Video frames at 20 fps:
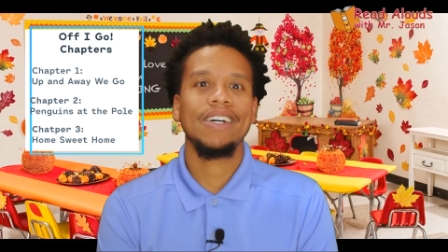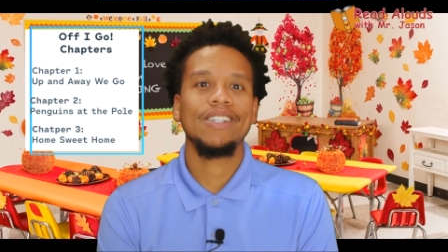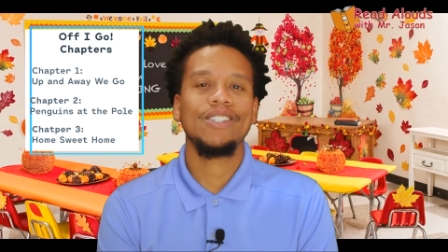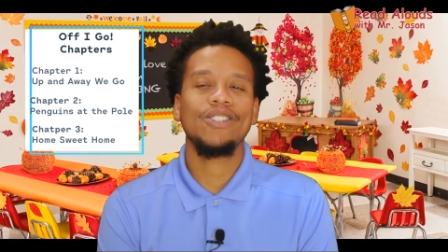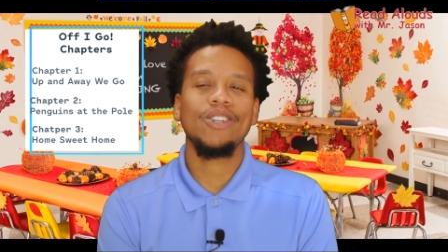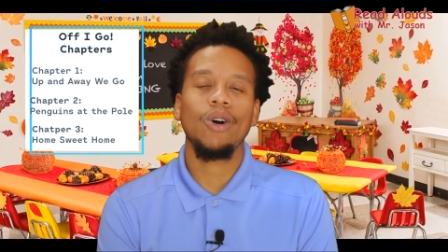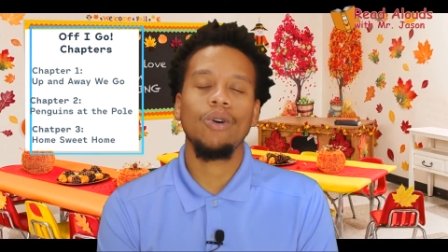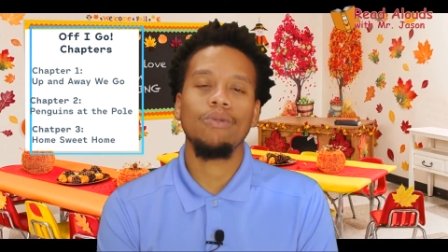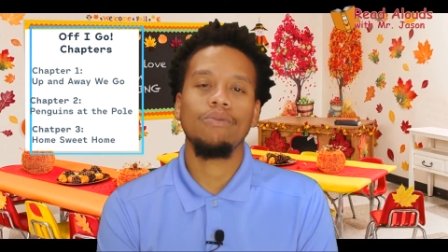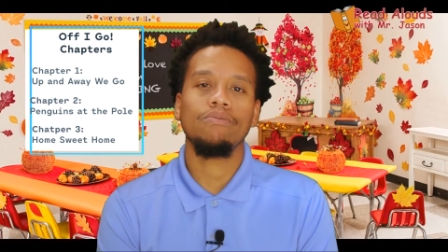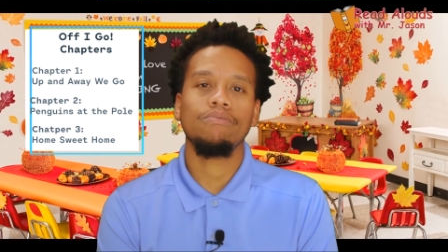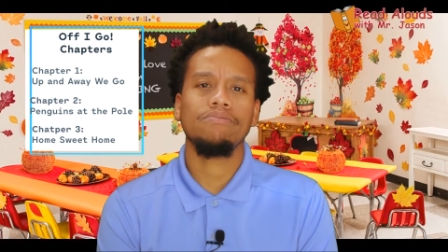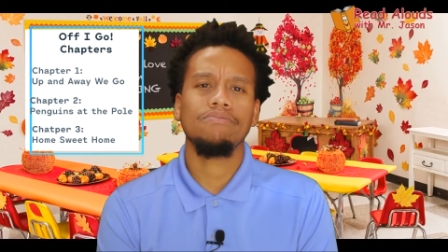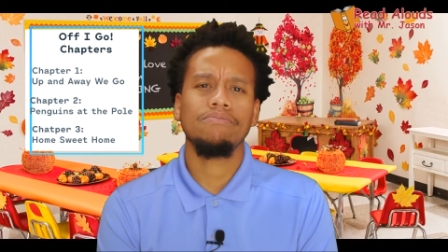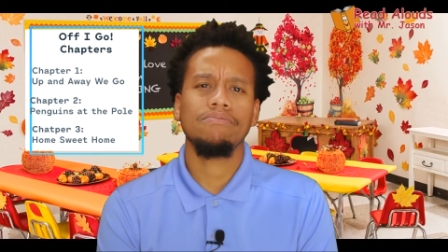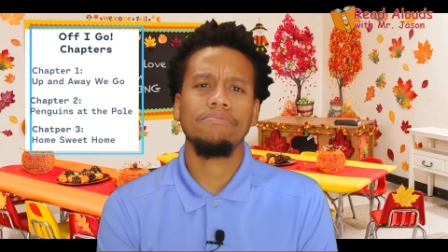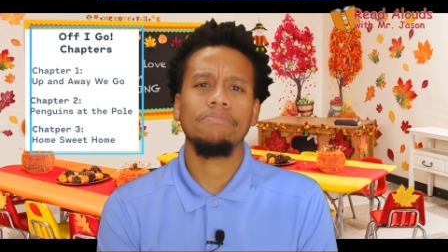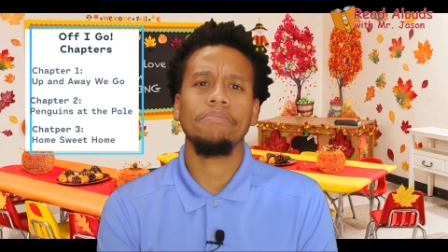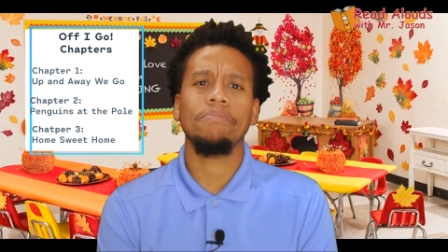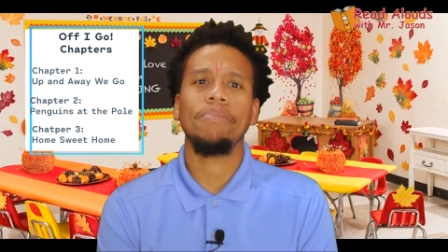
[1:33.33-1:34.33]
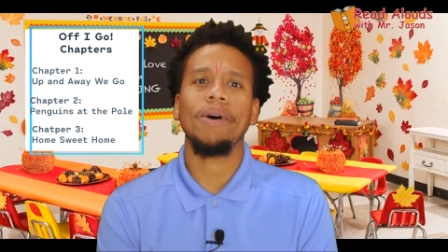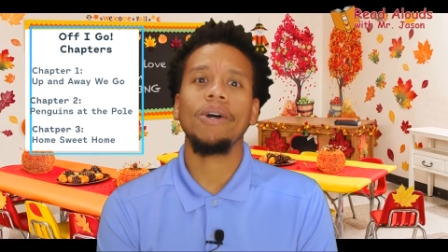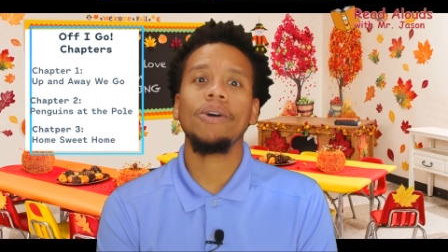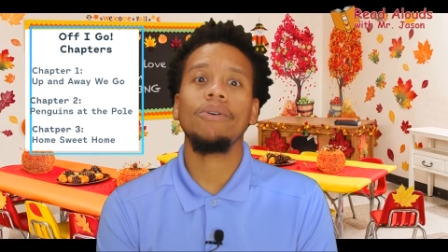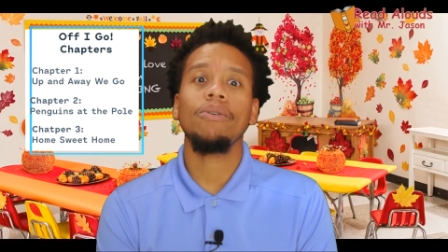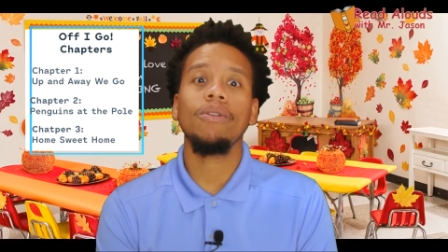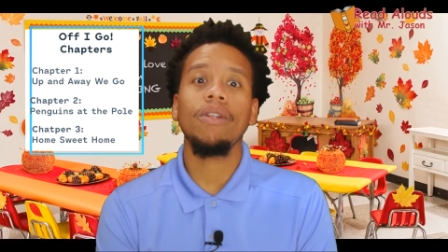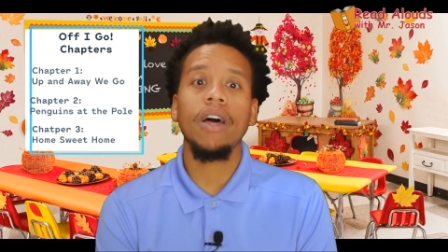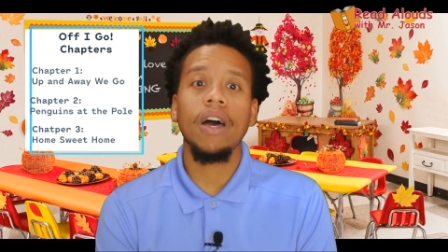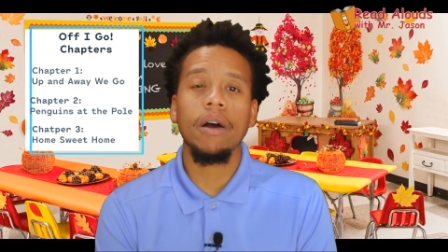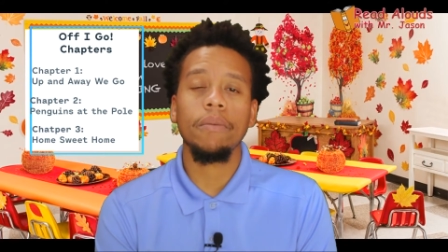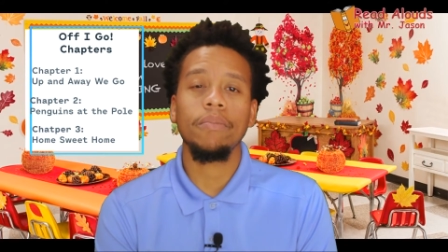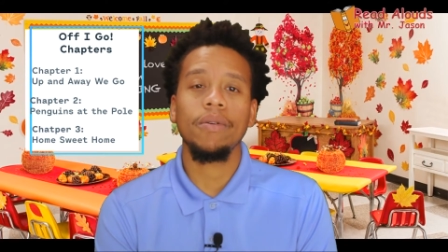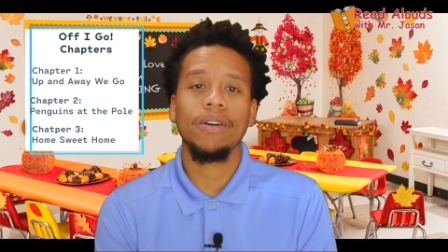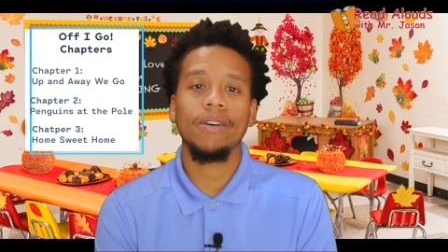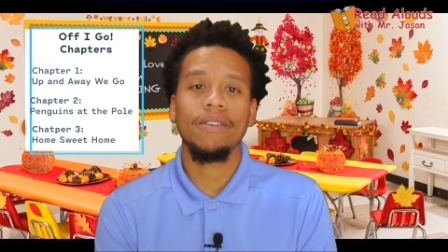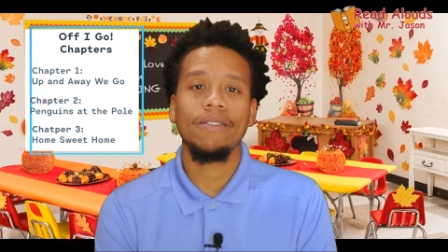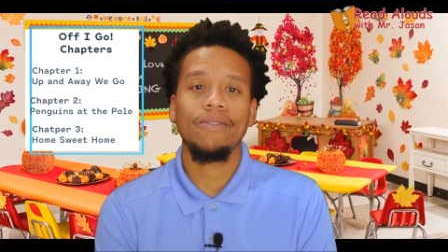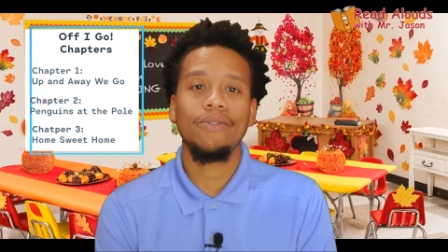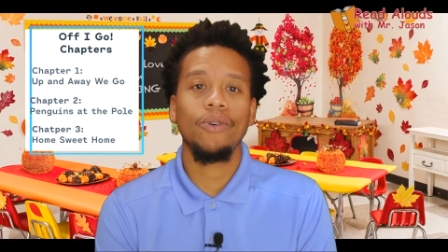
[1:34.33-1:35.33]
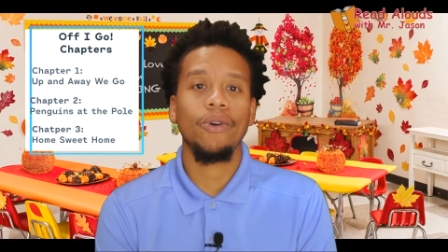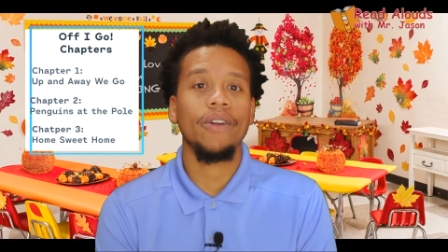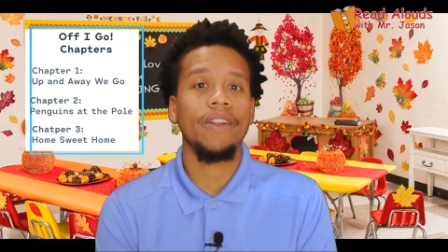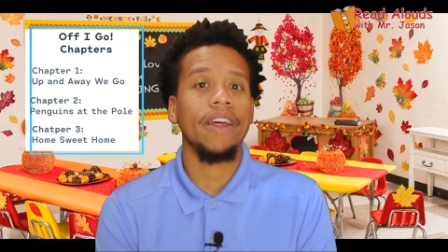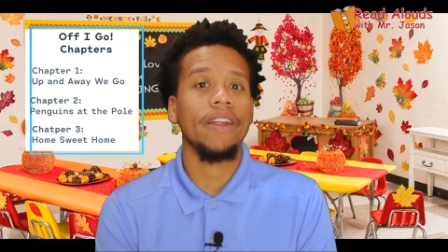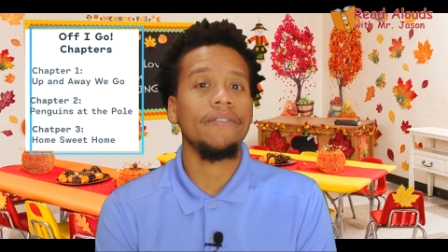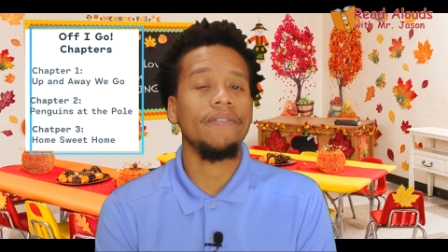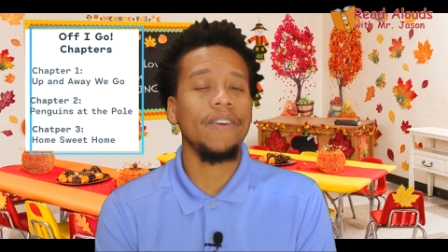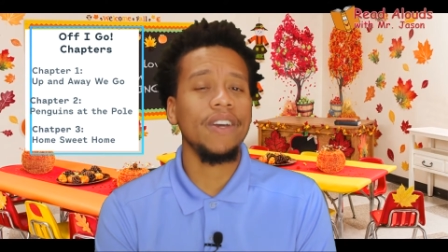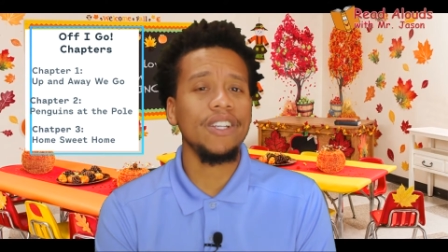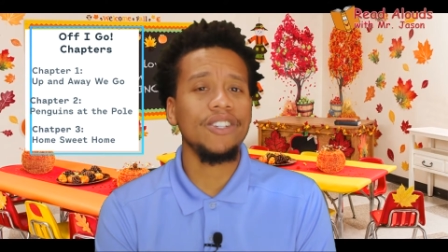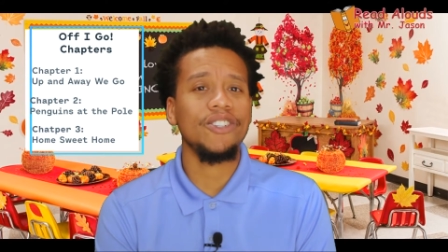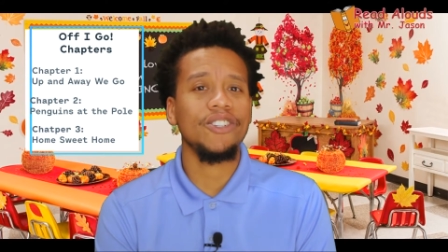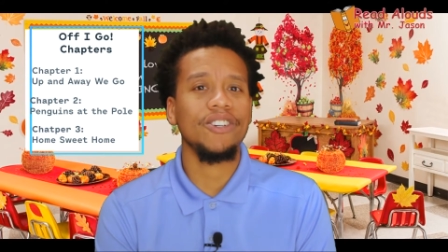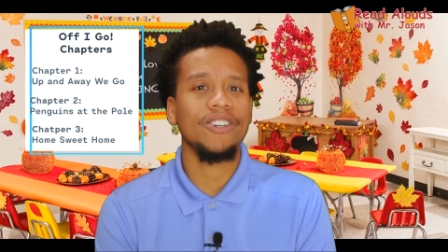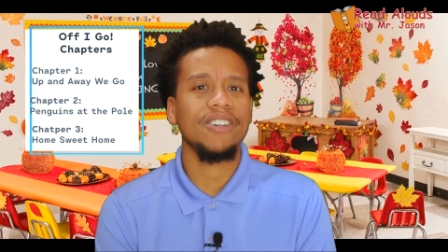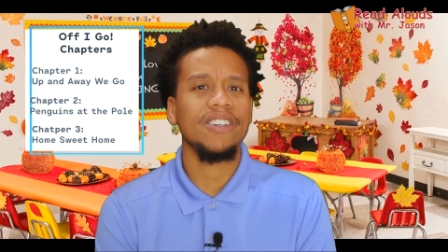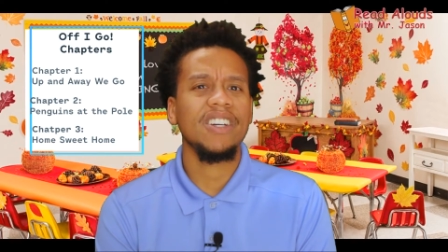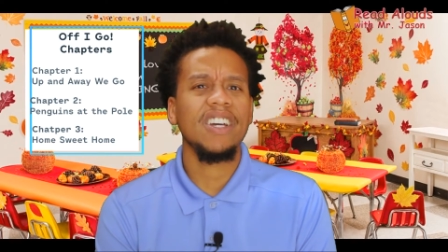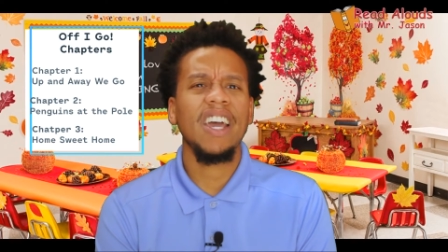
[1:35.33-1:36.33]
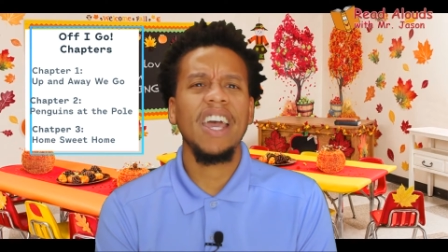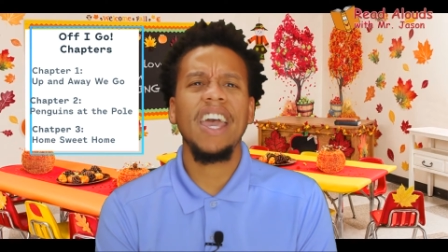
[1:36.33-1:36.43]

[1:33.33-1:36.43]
So, buckle up for an adventure